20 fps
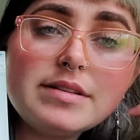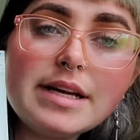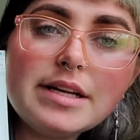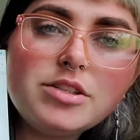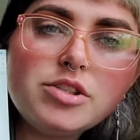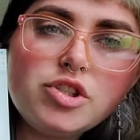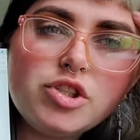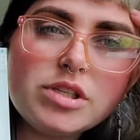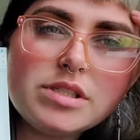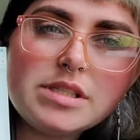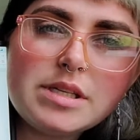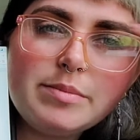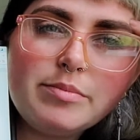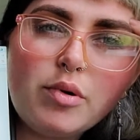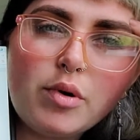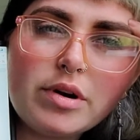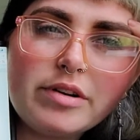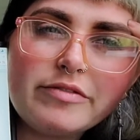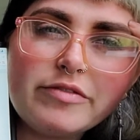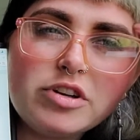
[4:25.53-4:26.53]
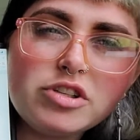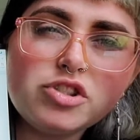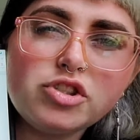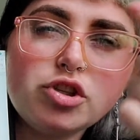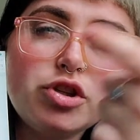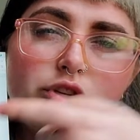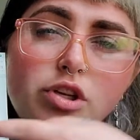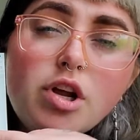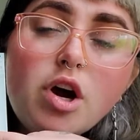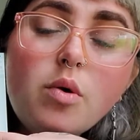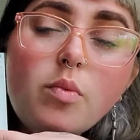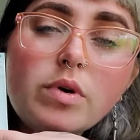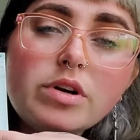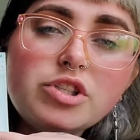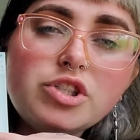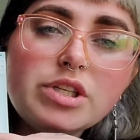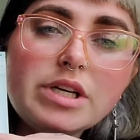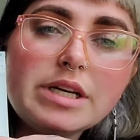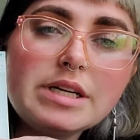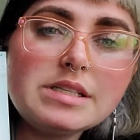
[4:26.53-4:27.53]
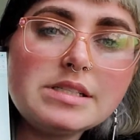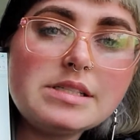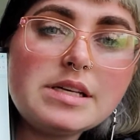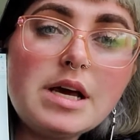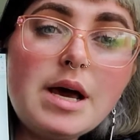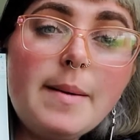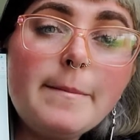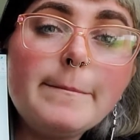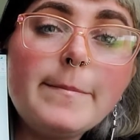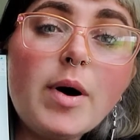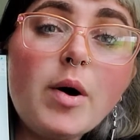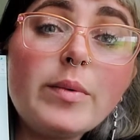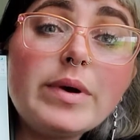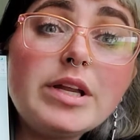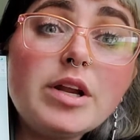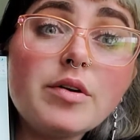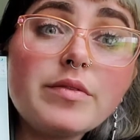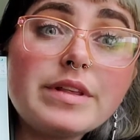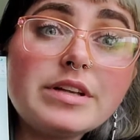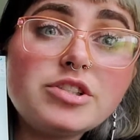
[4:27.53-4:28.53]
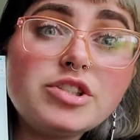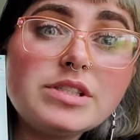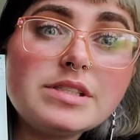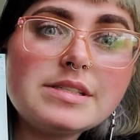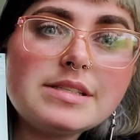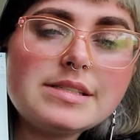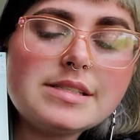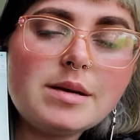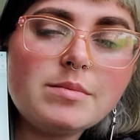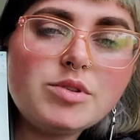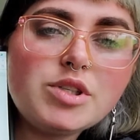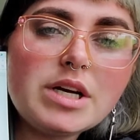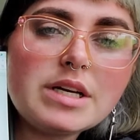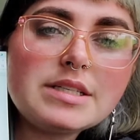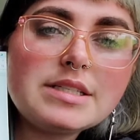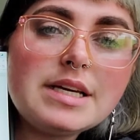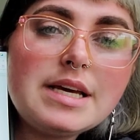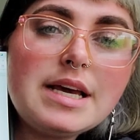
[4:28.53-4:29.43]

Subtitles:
It's just important for us to know where she is, but we know that she's the subject.